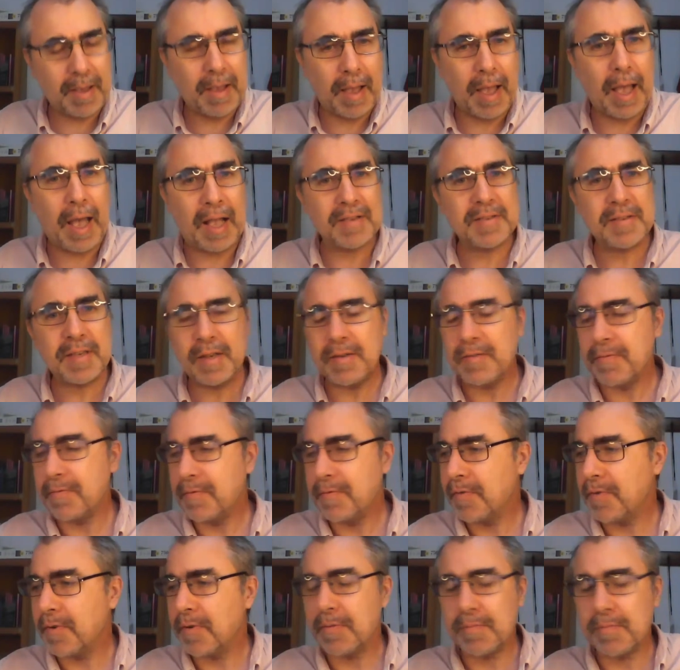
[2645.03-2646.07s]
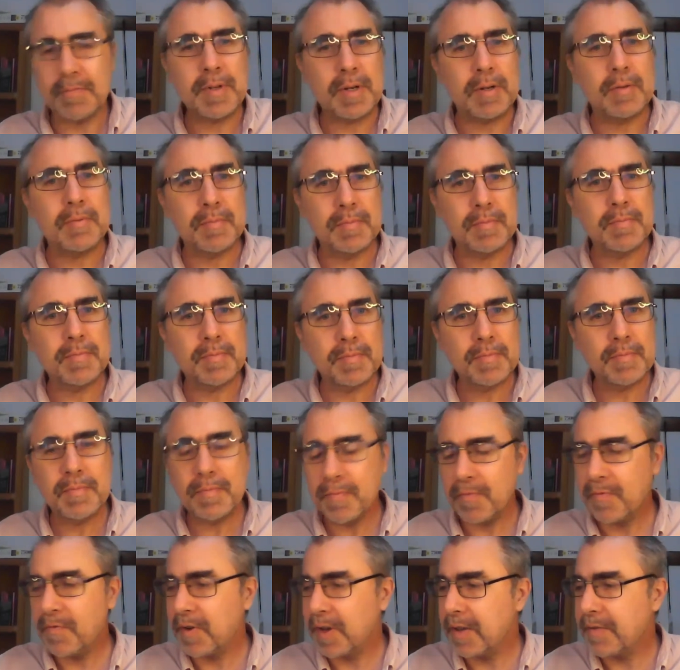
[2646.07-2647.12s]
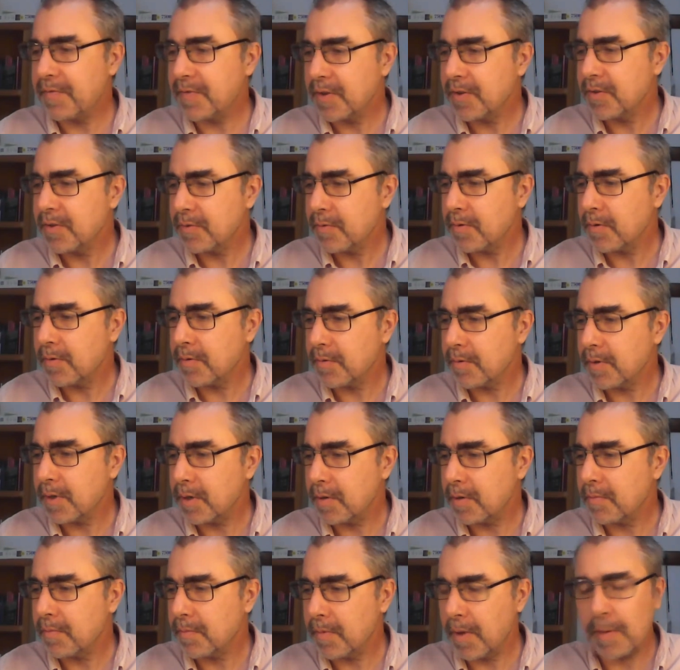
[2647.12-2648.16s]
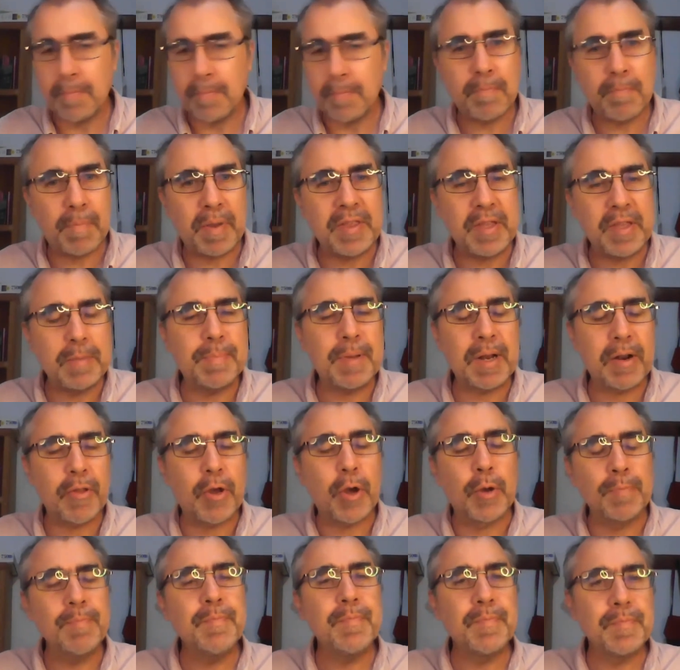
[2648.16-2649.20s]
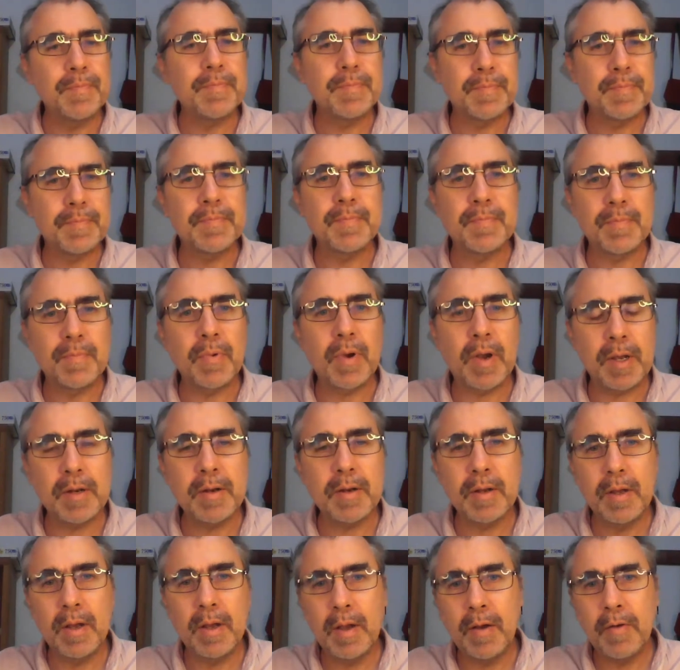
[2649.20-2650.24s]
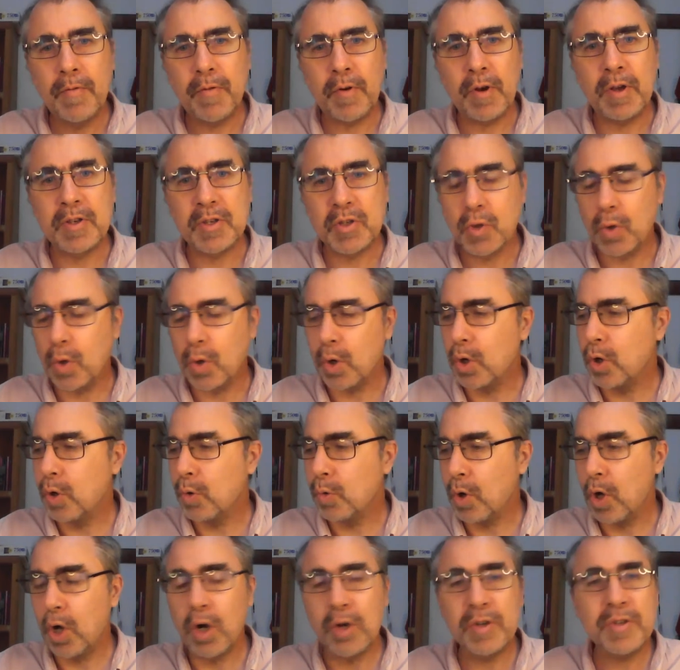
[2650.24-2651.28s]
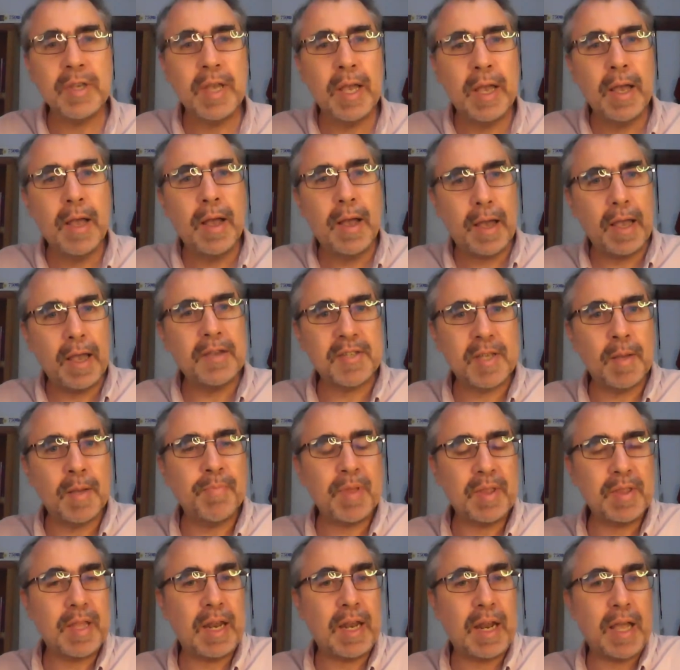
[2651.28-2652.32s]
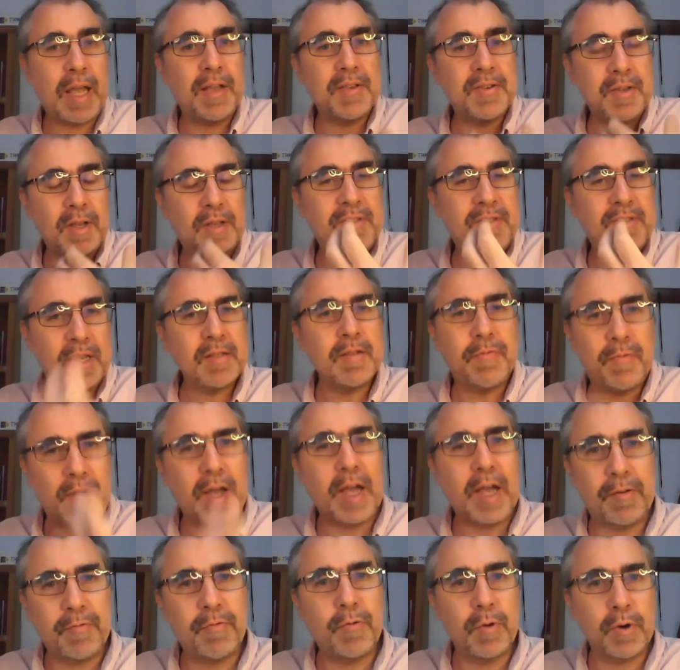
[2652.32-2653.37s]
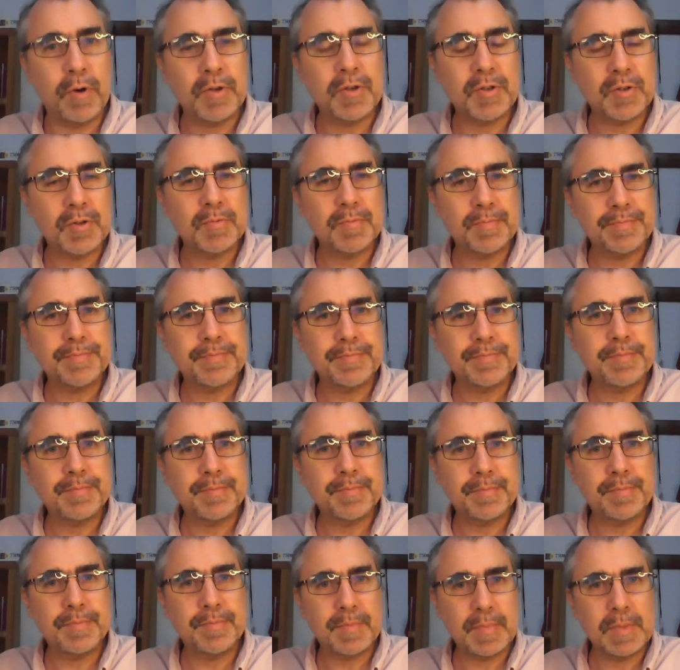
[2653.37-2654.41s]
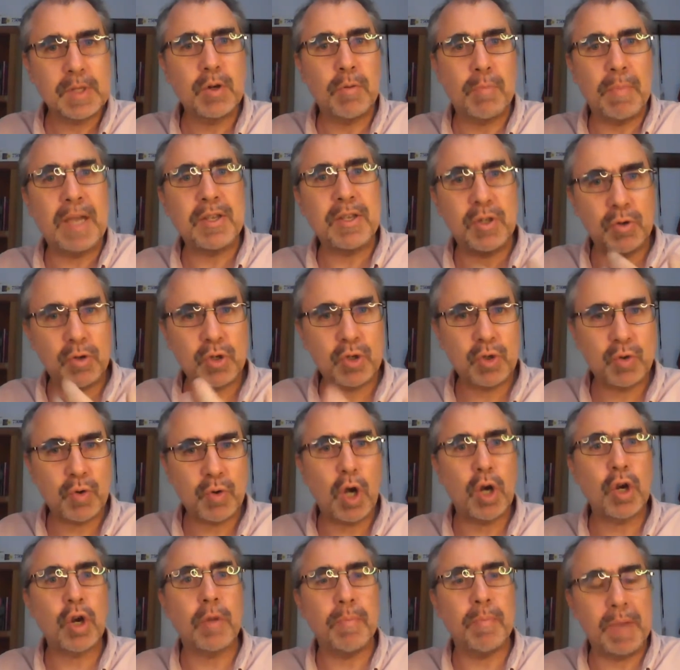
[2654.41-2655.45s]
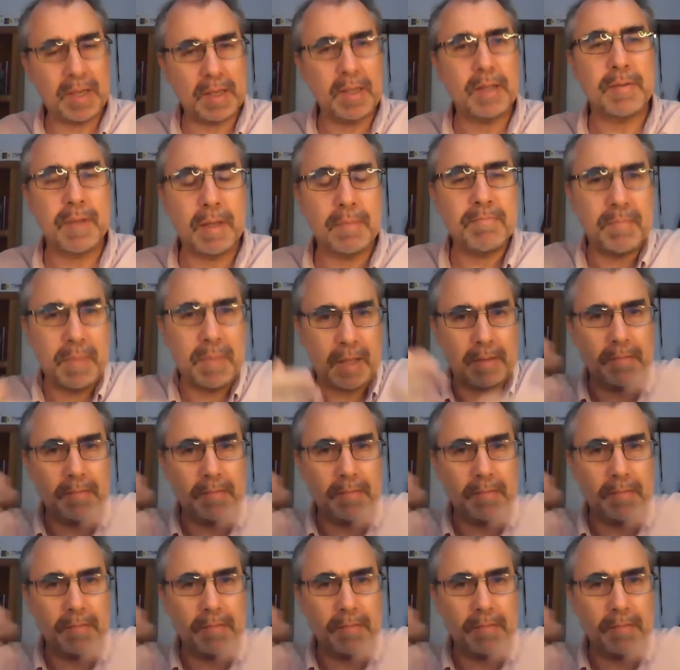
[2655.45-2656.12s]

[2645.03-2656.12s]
asking for forgiveness, or pedir perdón, right, for historical wrongs, is something that has a dignifying force. It makes you stronger. It